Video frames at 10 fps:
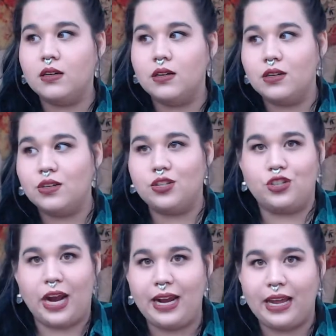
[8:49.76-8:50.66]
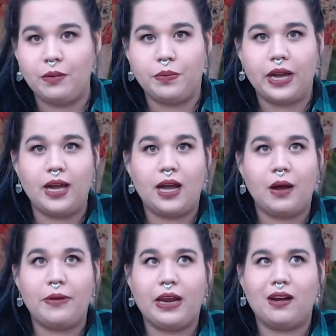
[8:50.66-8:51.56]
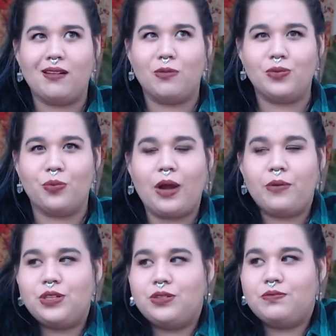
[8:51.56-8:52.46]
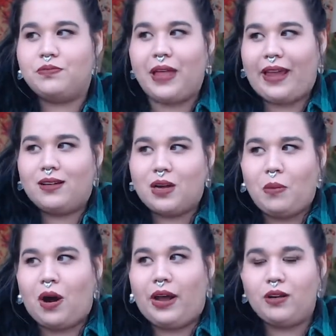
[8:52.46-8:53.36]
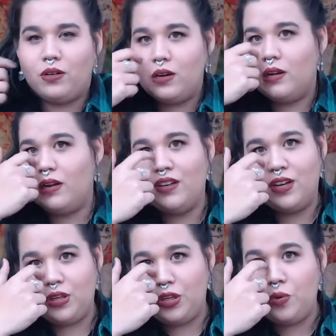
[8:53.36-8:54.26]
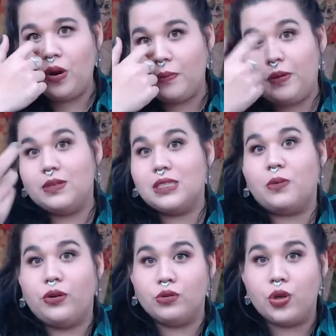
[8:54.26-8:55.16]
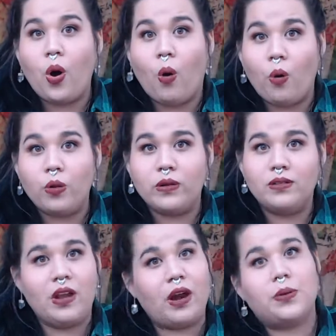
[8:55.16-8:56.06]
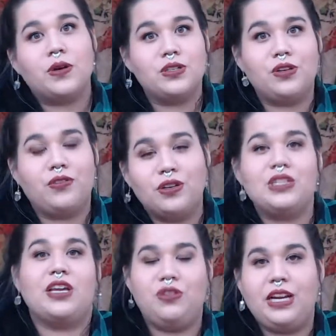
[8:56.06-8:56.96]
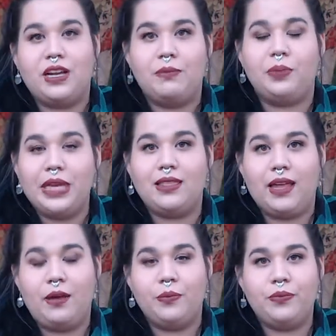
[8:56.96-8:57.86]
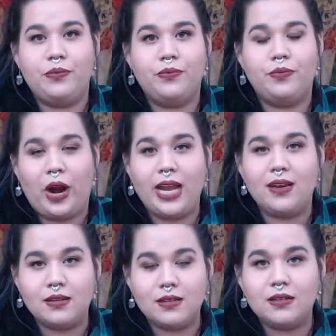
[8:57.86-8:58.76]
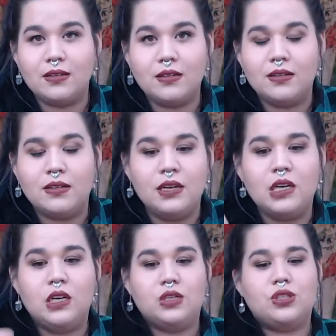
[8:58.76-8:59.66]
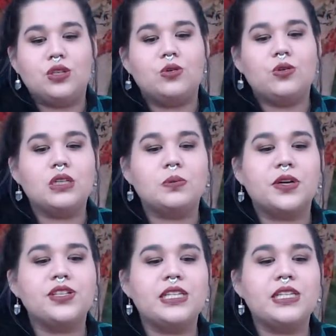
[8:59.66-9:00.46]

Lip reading: shady, but I mean, why would you, like, come on. You want to be with someone who's whole, not a person who feels like you need to complete them, right? So this person